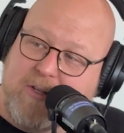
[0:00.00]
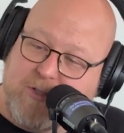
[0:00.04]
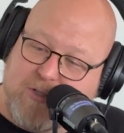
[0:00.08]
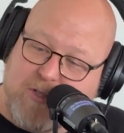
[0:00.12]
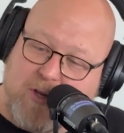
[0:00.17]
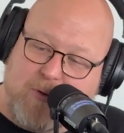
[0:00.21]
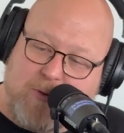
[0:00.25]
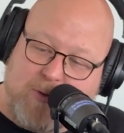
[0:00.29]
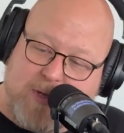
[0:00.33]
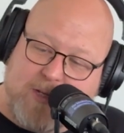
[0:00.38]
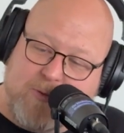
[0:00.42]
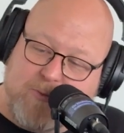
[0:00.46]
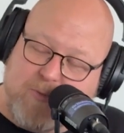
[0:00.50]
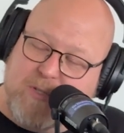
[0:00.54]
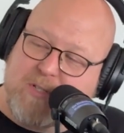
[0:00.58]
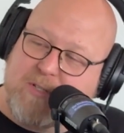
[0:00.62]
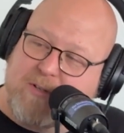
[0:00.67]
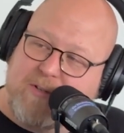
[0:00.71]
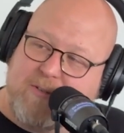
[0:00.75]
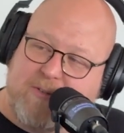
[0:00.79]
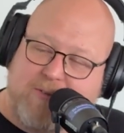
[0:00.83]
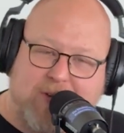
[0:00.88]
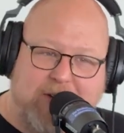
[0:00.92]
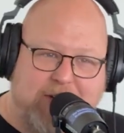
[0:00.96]
So it was
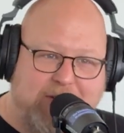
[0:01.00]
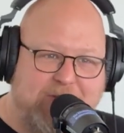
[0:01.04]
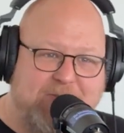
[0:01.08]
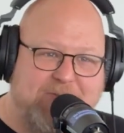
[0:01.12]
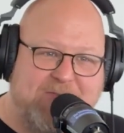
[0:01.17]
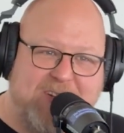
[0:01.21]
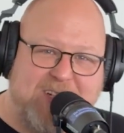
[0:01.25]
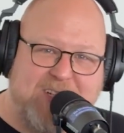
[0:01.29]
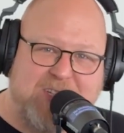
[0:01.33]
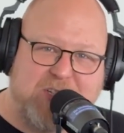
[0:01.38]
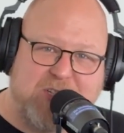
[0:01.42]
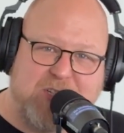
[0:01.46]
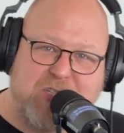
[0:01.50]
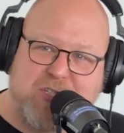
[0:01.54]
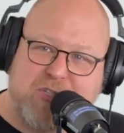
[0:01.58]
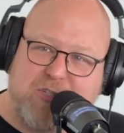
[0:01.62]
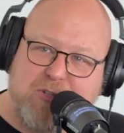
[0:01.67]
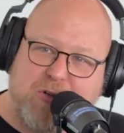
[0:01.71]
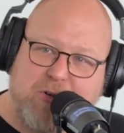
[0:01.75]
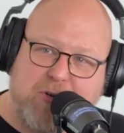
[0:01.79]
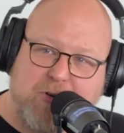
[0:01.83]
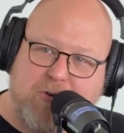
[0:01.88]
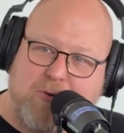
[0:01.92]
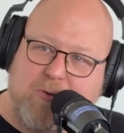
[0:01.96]
a vicious
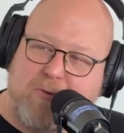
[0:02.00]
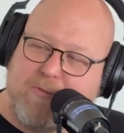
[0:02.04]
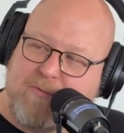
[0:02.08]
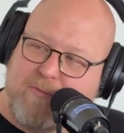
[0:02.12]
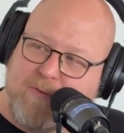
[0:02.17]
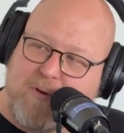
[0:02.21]
circle of